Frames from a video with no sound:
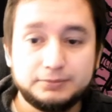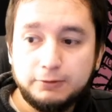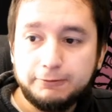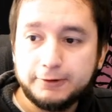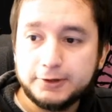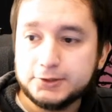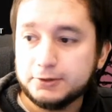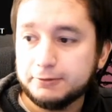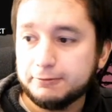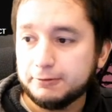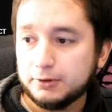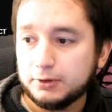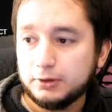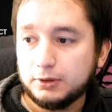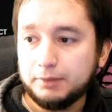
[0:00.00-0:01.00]
First of
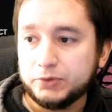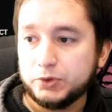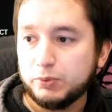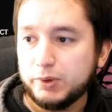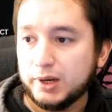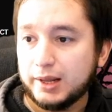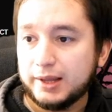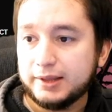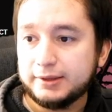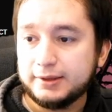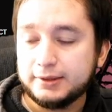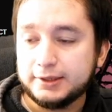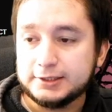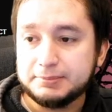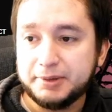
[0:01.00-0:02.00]
all, you will land
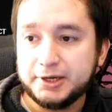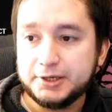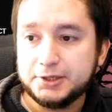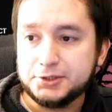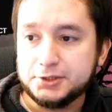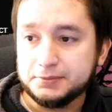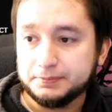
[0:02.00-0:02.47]
in this page.